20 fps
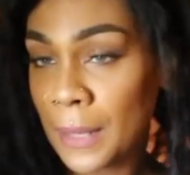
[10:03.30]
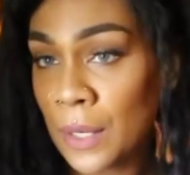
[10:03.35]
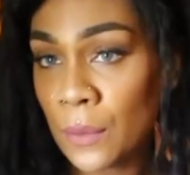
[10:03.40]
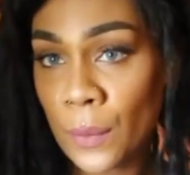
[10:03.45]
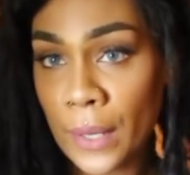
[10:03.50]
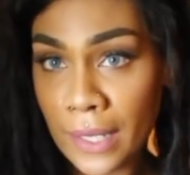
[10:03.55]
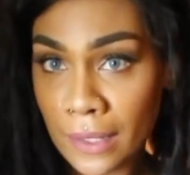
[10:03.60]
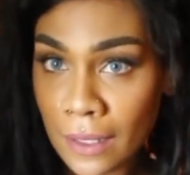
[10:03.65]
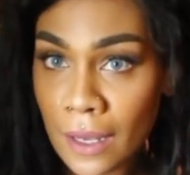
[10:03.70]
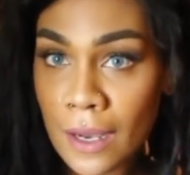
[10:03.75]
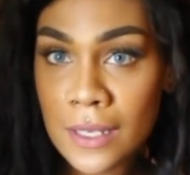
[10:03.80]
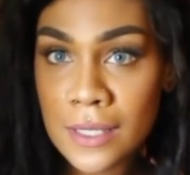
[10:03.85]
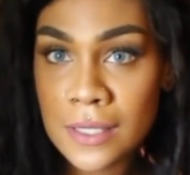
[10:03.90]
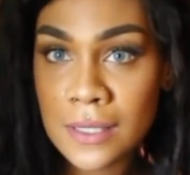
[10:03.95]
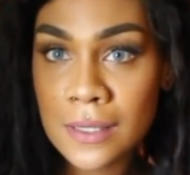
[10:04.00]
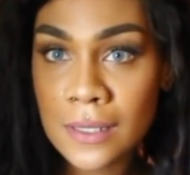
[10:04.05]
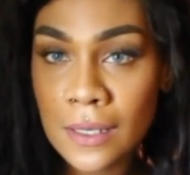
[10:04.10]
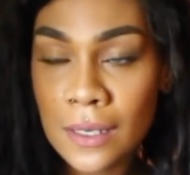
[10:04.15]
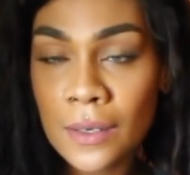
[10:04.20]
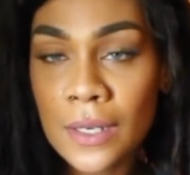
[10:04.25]
my weight
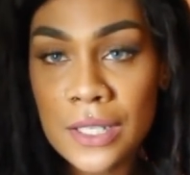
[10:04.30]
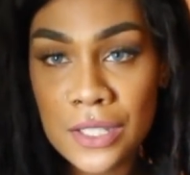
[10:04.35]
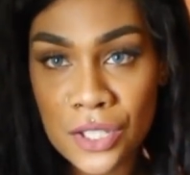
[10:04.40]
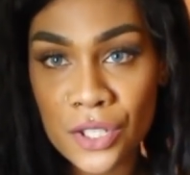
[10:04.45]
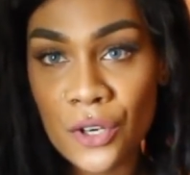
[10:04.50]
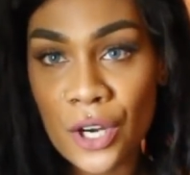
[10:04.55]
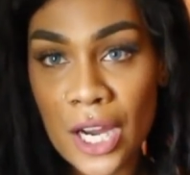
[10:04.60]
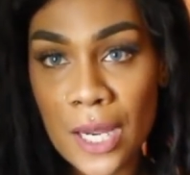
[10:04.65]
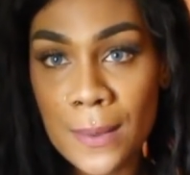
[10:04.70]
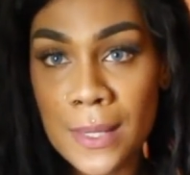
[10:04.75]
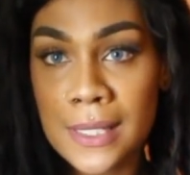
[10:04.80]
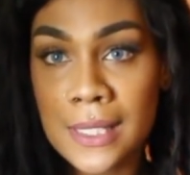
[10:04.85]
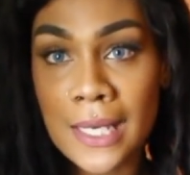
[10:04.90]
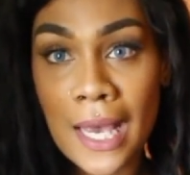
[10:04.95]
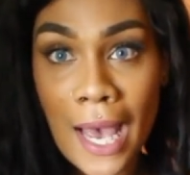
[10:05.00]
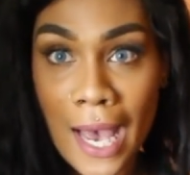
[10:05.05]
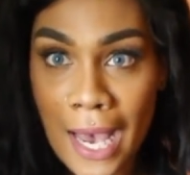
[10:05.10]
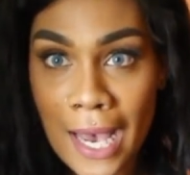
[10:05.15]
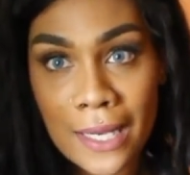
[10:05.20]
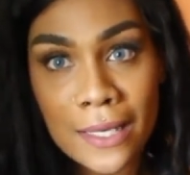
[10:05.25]
loss Instagram is
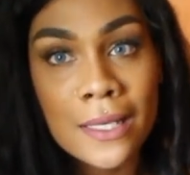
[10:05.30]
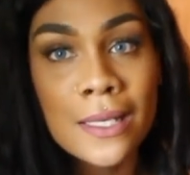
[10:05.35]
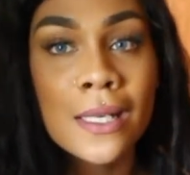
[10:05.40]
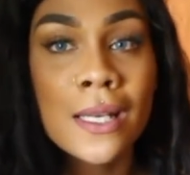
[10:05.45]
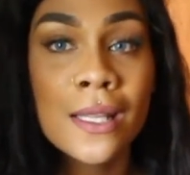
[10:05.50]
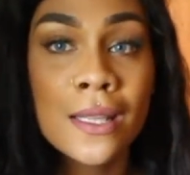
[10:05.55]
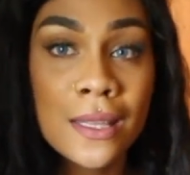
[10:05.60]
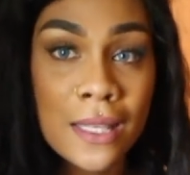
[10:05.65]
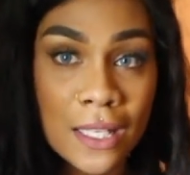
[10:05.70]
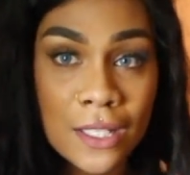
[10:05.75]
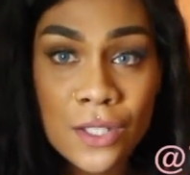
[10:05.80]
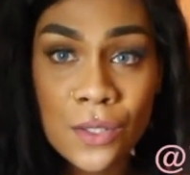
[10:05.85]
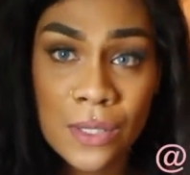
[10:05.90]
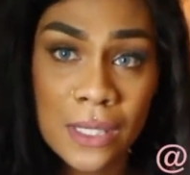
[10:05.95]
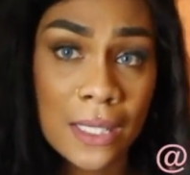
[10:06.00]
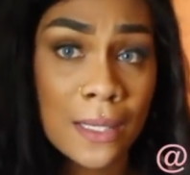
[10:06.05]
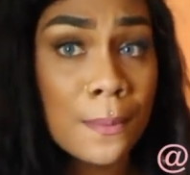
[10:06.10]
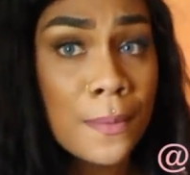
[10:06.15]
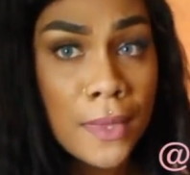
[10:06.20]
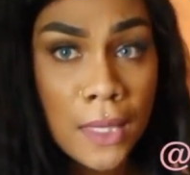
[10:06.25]
at thick to
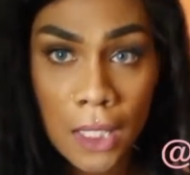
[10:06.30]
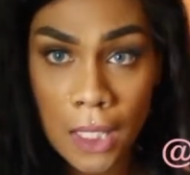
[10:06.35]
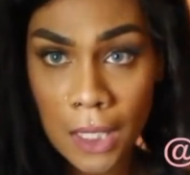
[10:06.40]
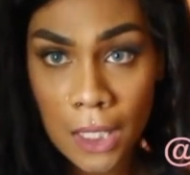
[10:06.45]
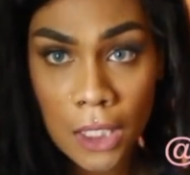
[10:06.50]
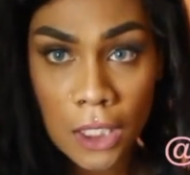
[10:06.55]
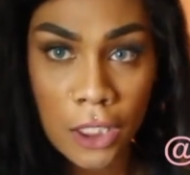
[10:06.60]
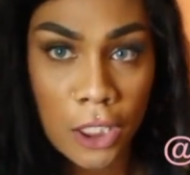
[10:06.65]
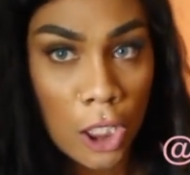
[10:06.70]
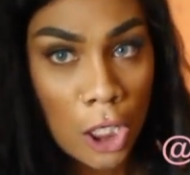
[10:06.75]
slim thick